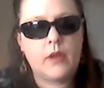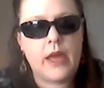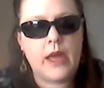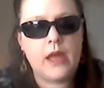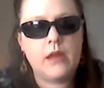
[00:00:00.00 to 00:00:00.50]

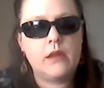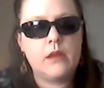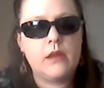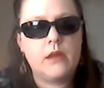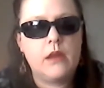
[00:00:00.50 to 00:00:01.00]
Okay?
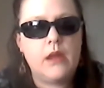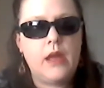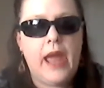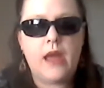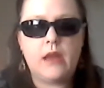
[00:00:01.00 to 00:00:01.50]

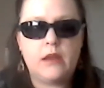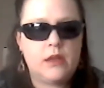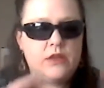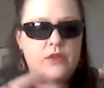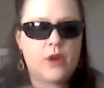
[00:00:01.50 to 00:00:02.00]
And
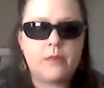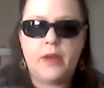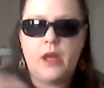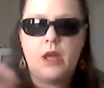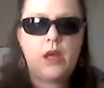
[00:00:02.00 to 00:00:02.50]

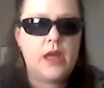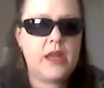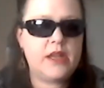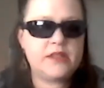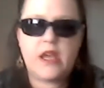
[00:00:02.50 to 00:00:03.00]
DARPA,
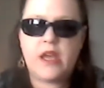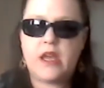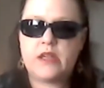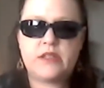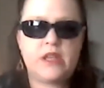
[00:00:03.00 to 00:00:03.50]

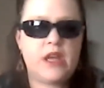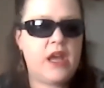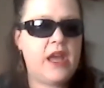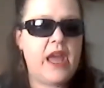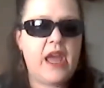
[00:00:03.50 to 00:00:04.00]
NSA,
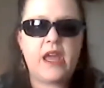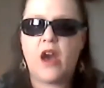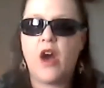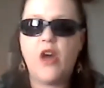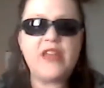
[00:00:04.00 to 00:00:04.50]
CIA,
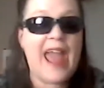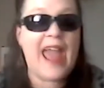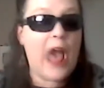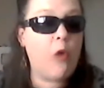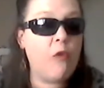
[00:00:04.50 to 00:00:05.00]
all the
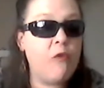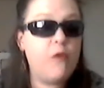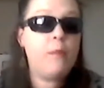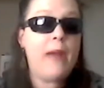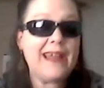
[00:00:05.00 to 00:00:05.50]

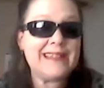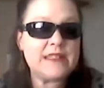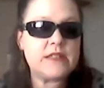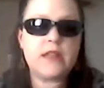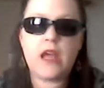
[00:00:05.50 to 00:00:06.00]

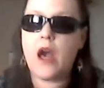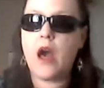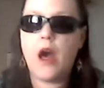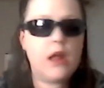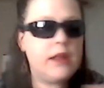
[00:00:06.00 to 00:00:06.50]
alphabets,
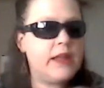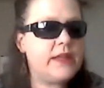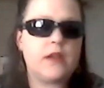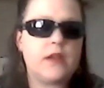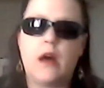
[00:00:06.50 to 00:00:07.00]

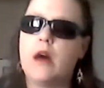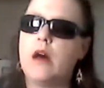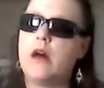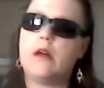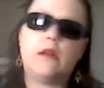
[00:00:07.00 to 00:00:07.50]
it's
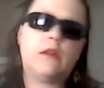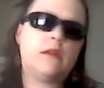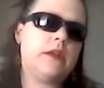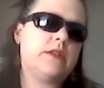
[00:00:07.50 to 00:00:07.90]
all.